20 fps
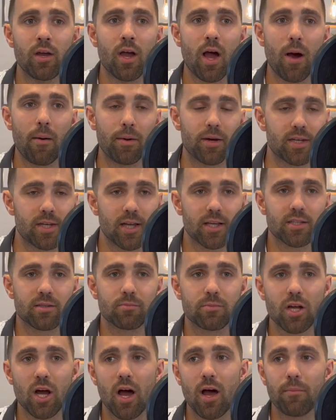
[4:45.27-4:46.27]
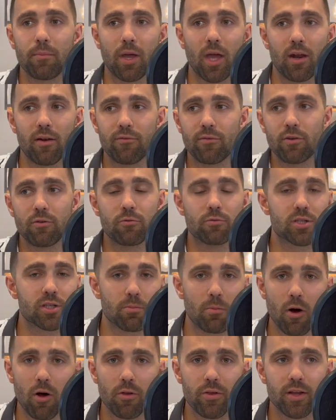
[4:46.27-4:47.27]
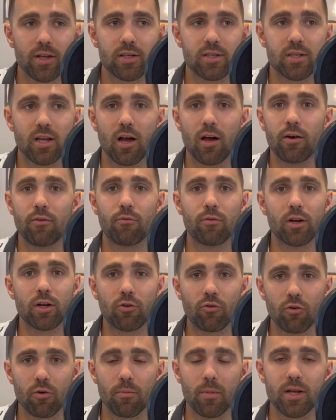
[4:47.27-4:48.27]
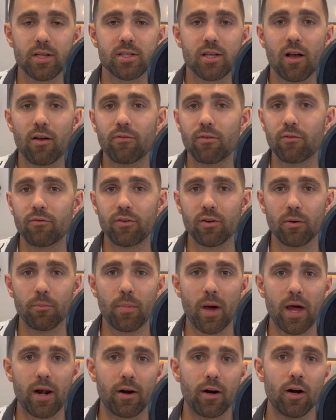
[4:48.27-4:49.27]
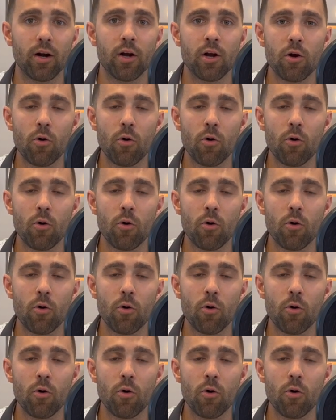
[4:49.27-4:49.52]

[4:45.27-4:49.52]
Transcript: I'm gonna take some time, get a few small things done, regroup myself and feel better.